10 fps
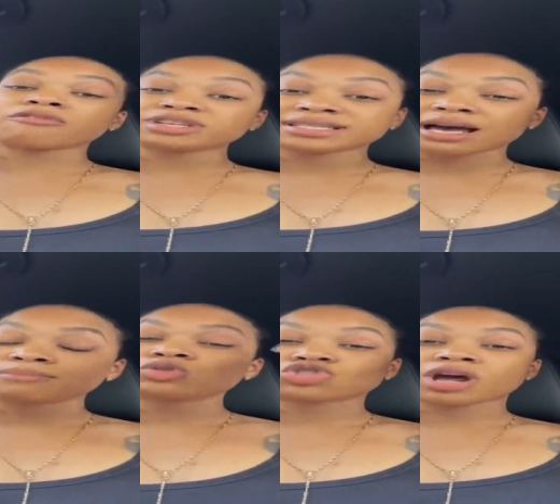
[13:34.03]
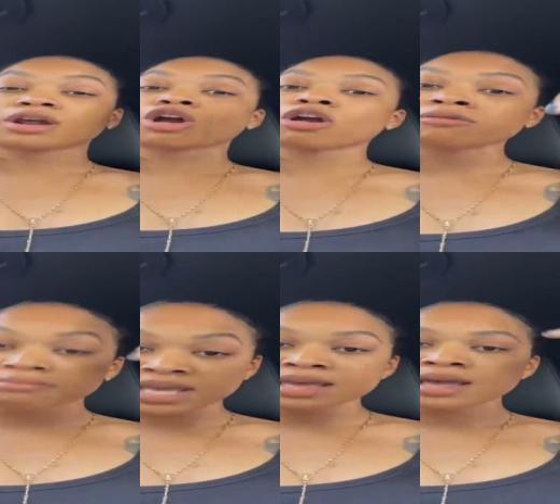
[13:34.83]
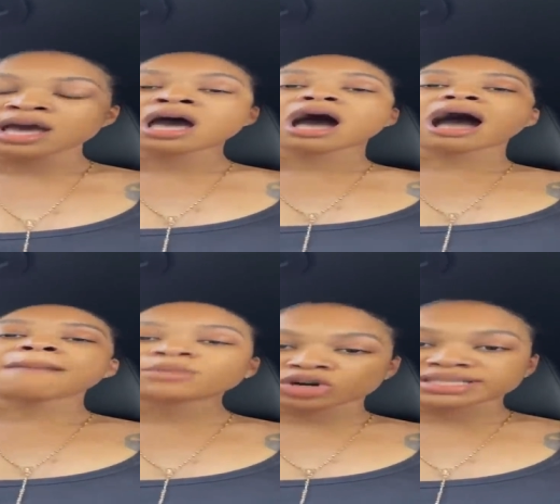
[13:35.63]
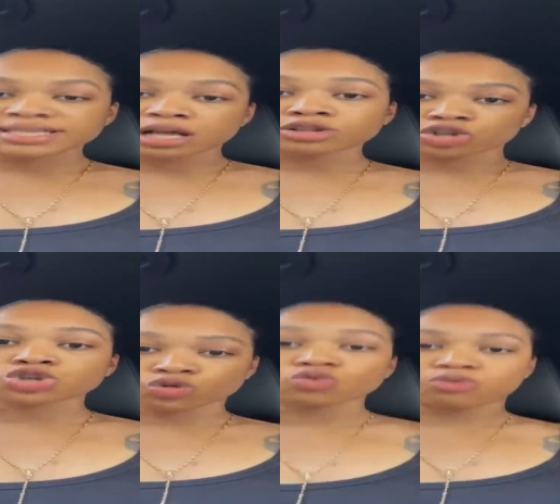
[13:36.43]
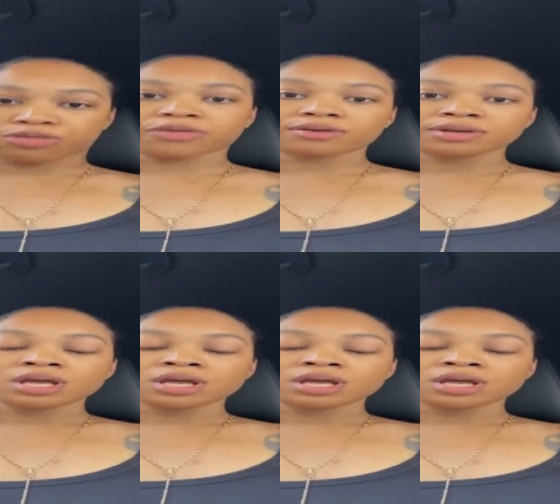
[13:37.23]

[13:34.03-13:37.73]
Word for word: Every time you try to hurt me, I'm going to tell the truth.